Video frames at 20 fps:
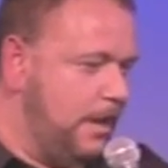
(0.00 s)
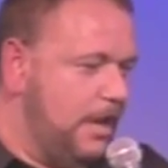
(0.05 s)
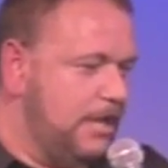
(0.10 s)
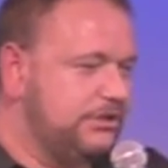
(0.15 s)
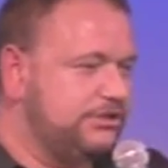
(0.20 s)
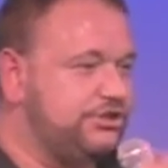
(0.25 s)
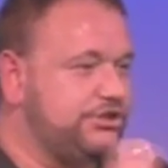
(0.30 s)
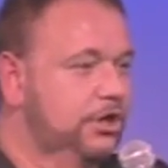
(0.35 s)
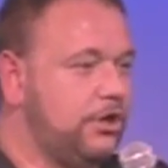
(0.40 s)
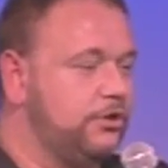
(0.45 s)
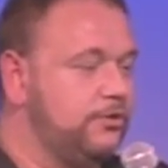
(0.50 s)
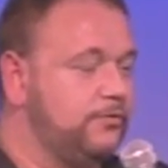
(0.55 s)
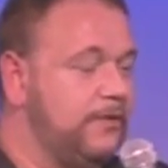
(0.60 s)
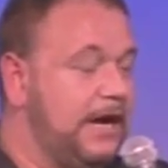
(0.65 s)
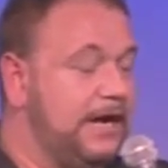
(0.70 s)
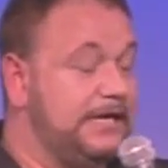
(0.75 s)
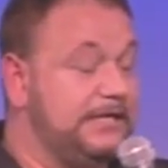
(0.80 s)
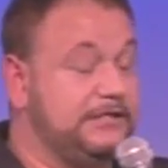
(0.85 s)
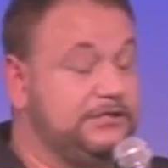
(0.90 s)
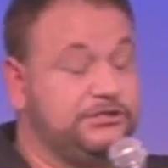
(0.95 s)
So
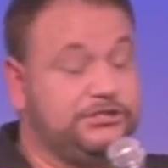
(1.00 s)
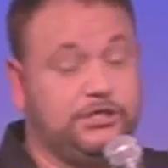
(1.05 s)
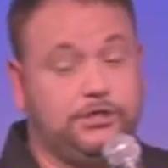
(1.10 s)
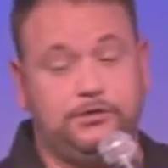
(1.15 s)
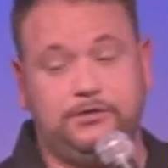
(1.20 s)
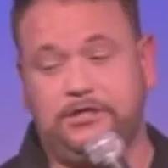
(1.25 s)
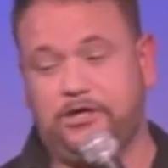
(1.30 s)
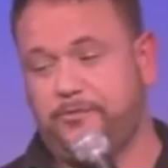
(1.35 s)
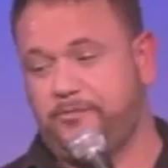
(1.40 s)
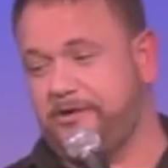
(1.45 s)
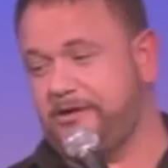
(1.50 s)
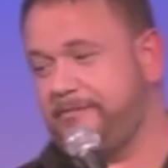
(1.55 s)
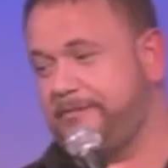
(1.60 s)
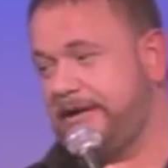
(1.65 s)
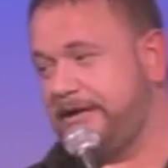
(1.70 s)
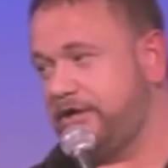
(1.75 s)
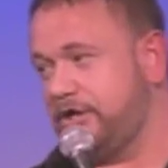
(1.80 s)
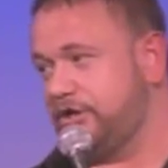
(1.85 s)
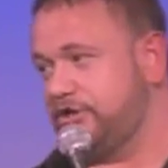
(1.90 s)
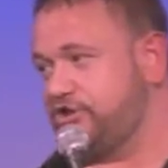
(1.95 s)
a little bit
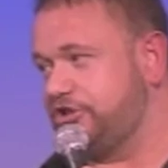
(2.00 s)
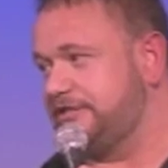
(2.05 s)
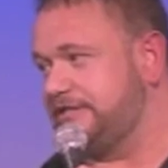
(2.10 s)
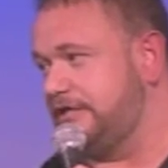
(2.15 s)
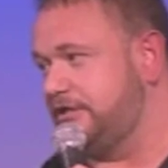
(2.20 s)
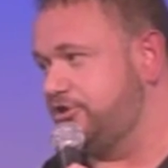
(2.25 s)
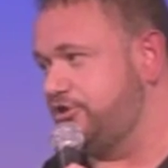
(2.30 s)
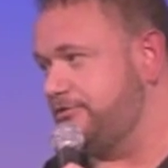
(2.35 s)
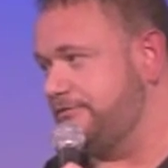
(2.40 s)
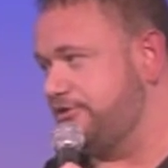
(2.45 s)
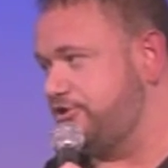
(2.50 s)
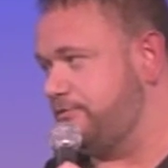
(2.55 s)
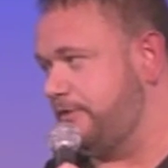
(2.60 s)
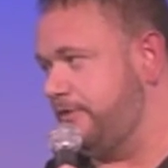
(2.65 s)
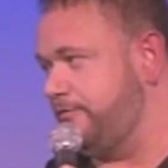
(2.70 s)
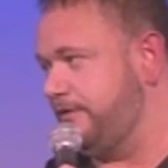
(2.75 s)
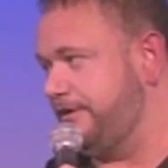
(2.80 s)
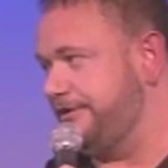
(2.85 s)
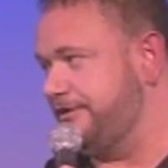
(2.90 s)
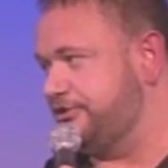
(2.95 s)
about her. She's
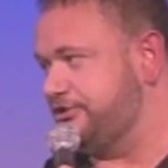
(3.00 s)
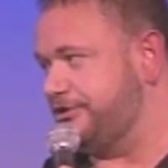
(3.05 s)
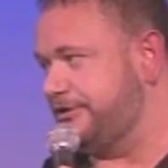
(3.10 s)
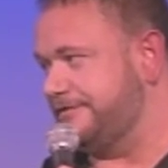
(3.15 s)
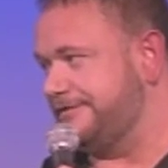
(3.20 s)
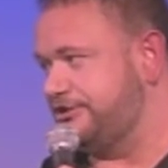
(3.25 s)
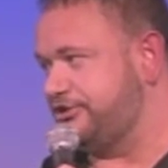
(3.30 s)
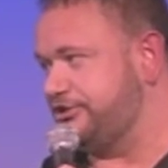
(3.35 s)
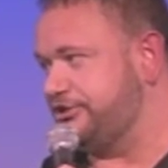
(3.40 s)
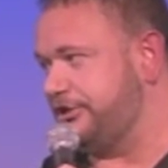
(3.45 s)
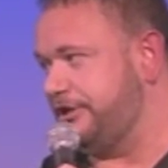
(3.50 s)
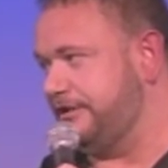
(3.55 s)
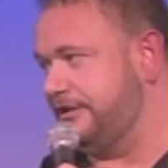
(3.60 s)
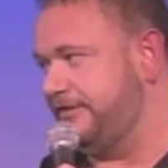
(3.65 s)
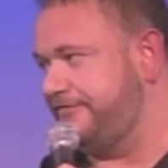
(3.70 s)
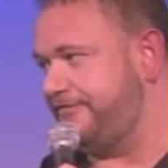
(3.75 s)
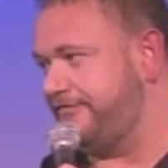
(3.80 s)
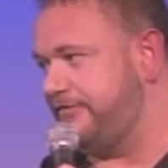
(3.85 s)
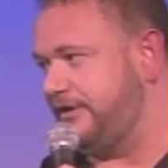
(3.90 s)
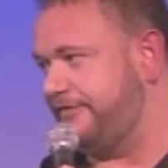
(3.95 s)
121 years old, and she's going to
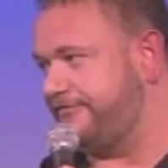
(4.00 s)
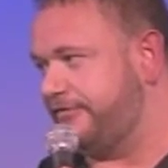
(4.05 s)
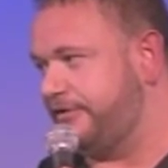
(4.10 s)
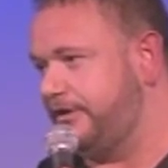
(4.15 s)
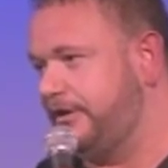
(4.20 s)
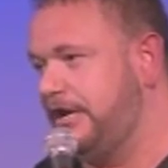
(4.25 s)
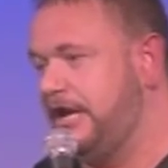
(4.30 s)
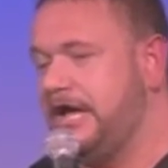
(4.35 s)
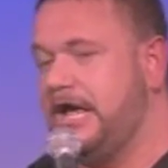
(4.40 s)
live forever.